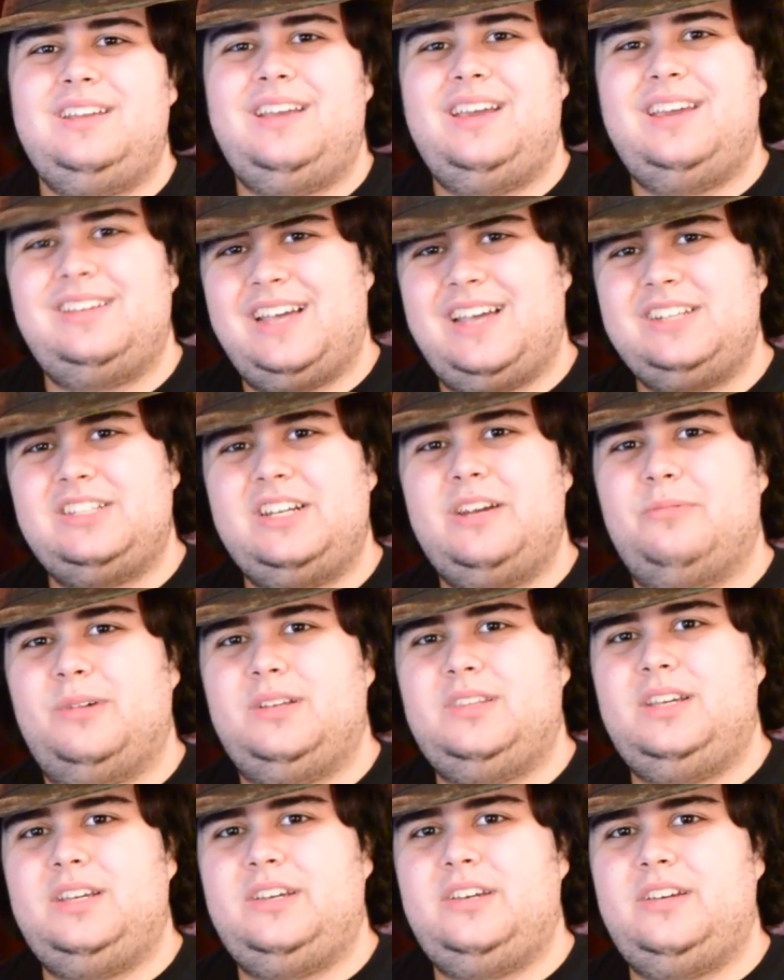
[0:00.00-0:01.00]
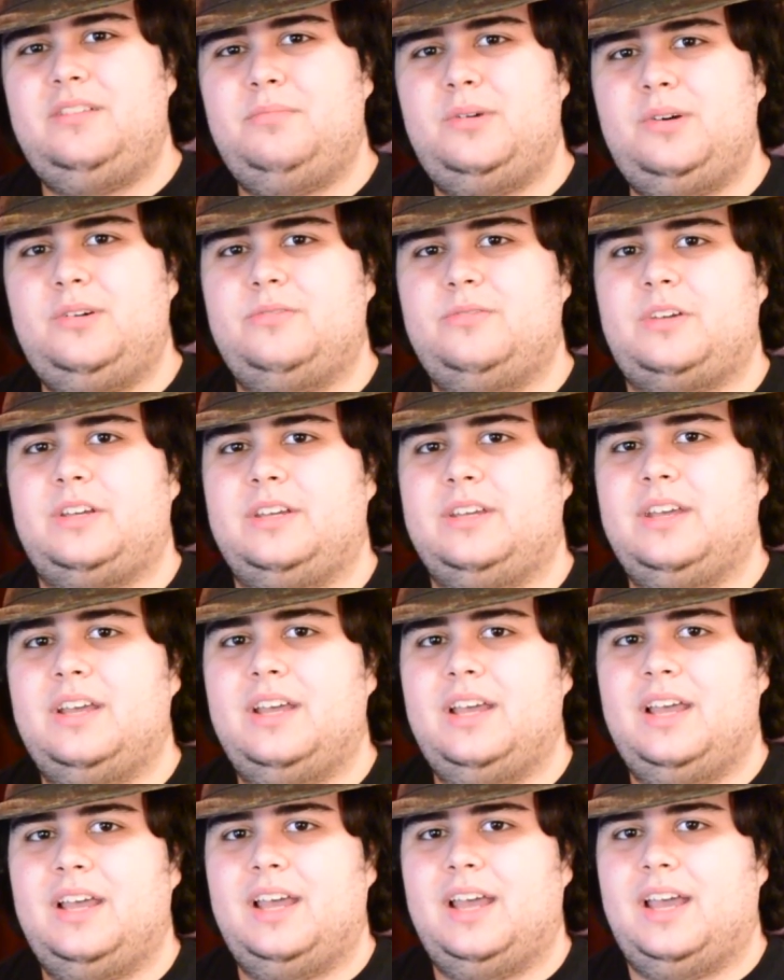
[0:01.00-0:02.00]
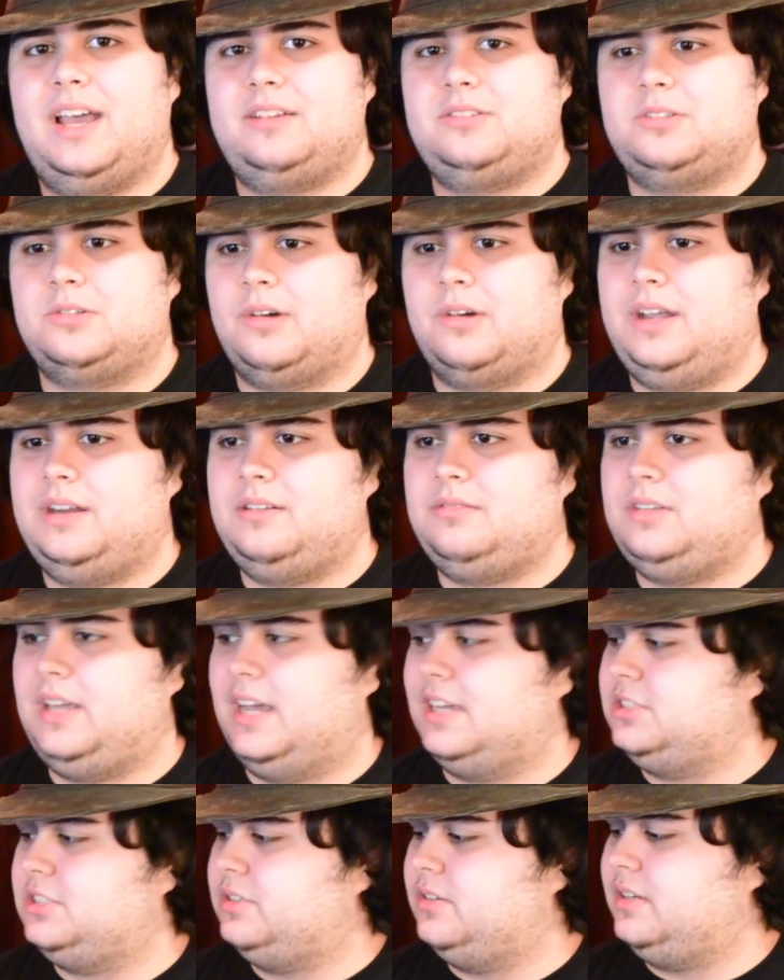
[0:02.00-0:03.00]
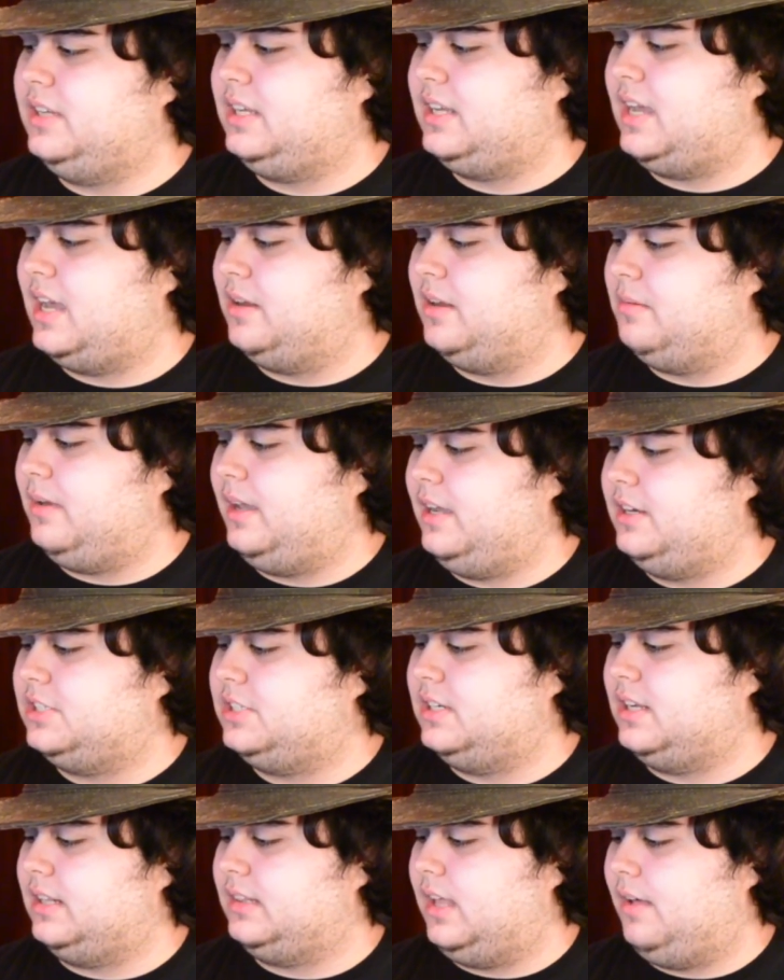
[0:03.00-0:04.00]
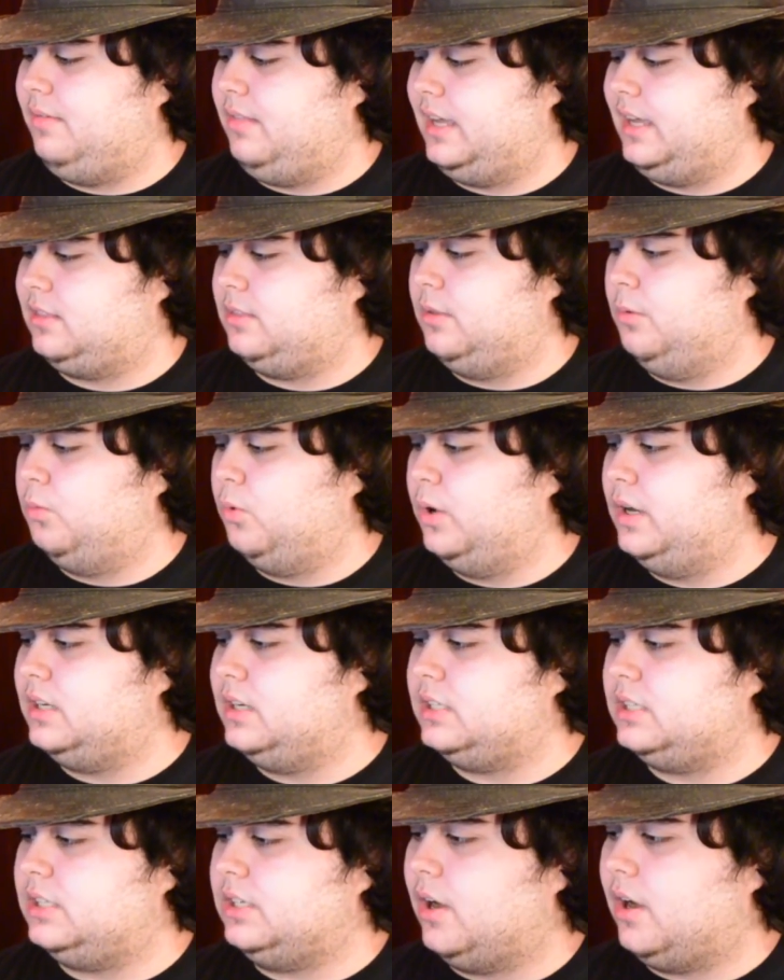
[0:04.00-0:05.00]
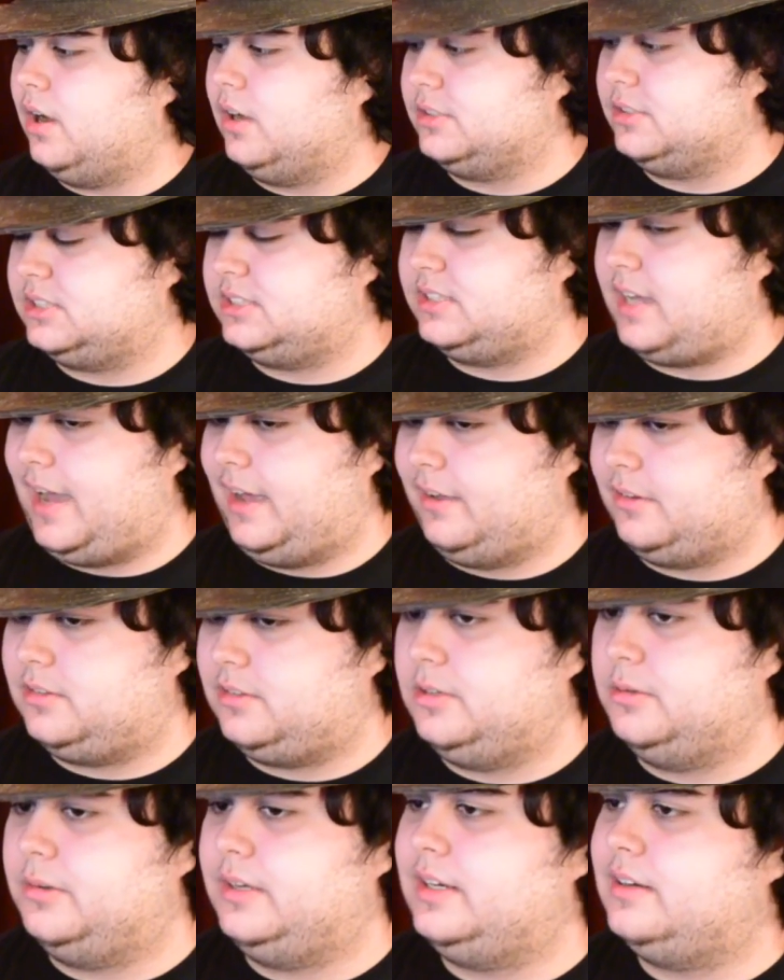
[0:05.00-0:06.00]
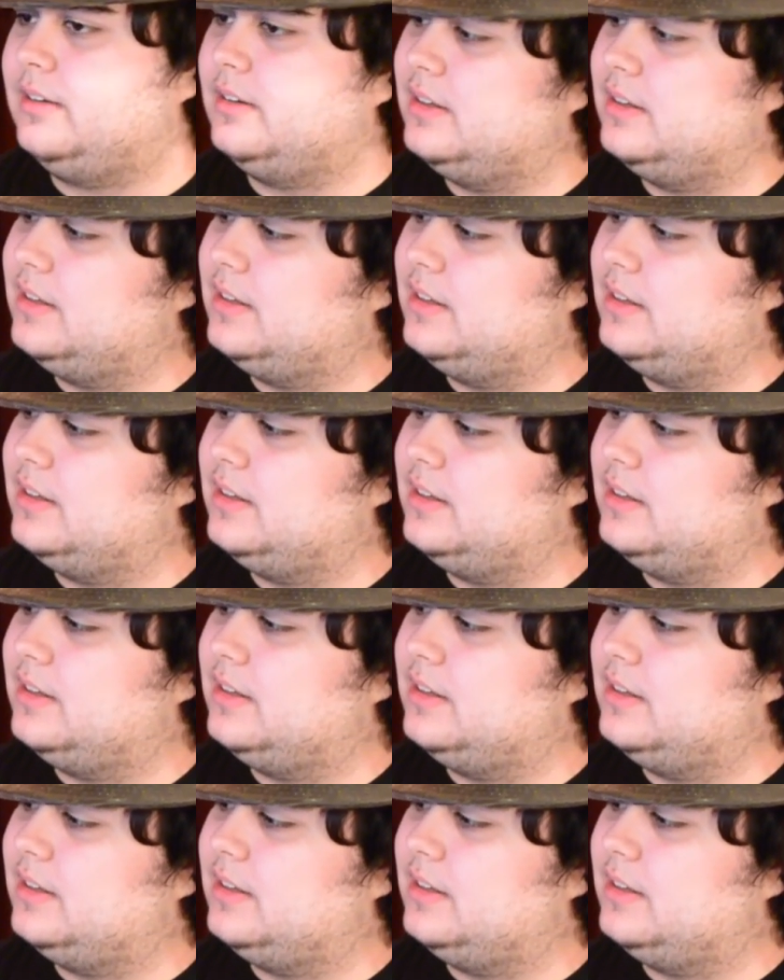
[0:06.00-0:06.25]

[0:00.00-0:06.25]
It's actually a really good movie. Has unique animation. I love like the wooden doll style to it.